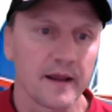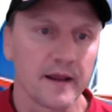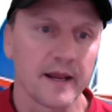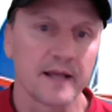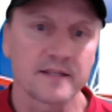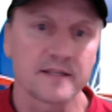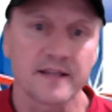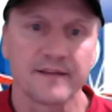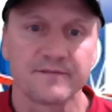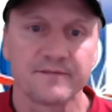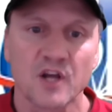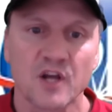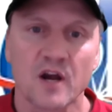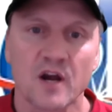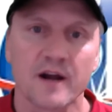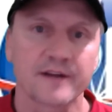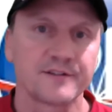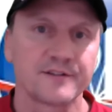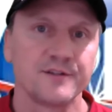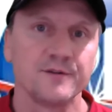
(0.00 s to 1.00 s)
As I've
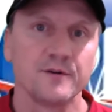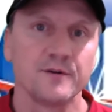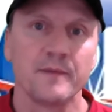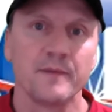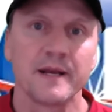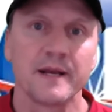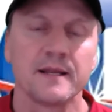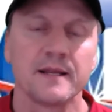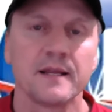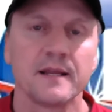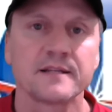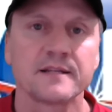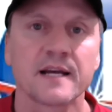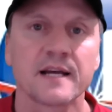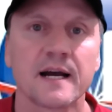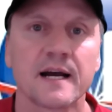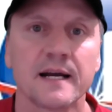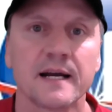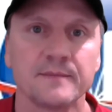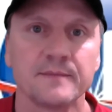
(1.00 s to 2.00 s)
talked to you many
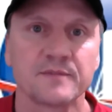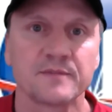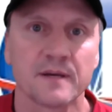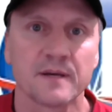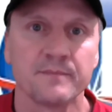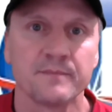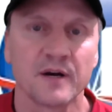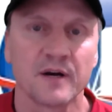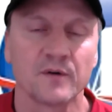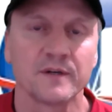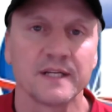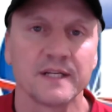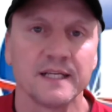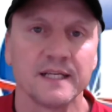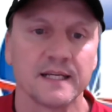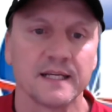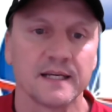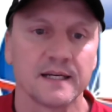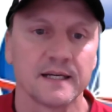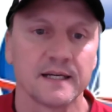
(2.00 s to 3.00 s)
times about
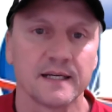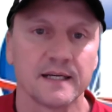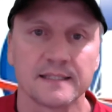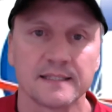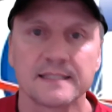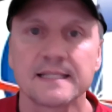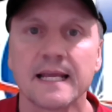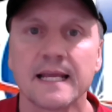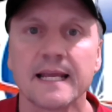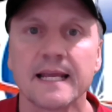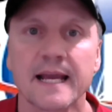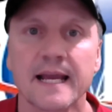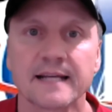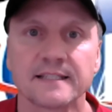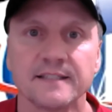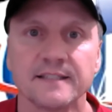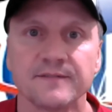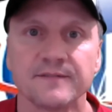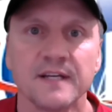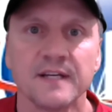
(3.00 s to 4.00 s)
staying
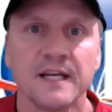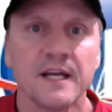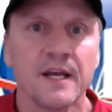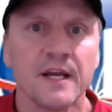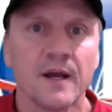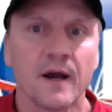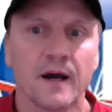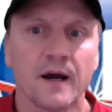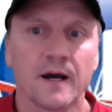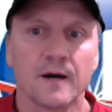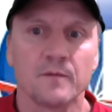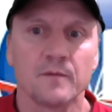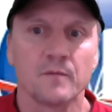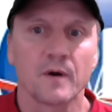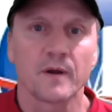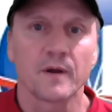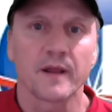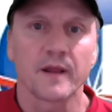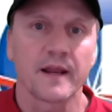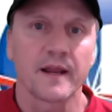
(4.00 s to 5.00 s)
active,
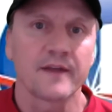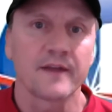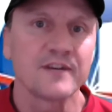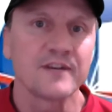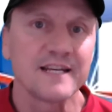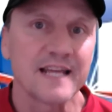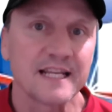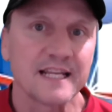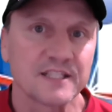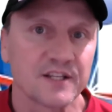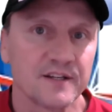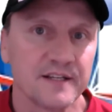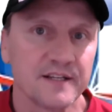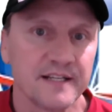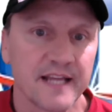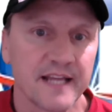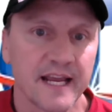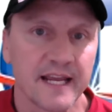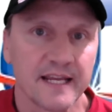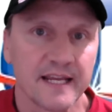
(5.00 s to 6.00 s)
every day is a good
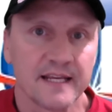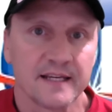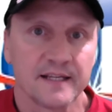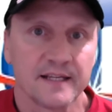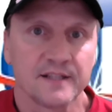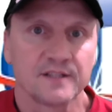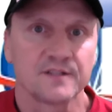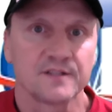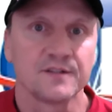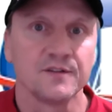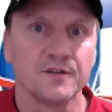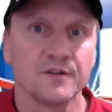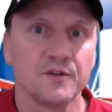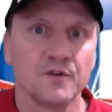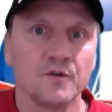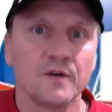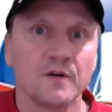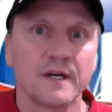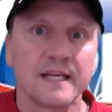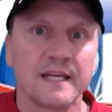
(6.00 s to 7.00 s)
day
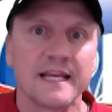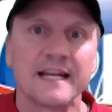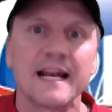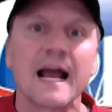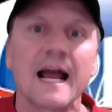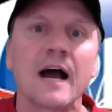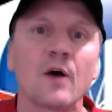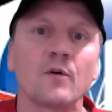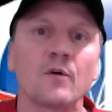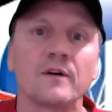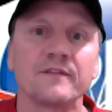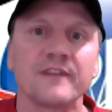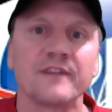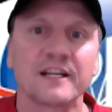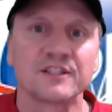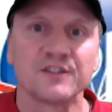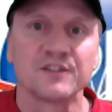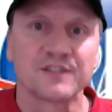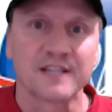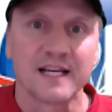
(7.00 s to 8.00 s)
to get an hour of
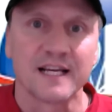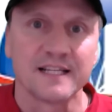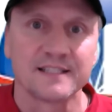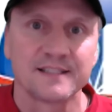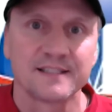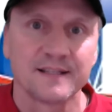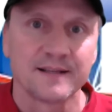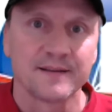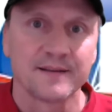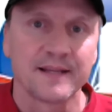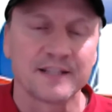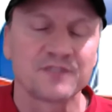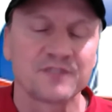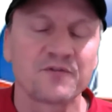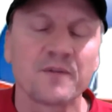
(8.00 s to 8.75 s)
exercise. That's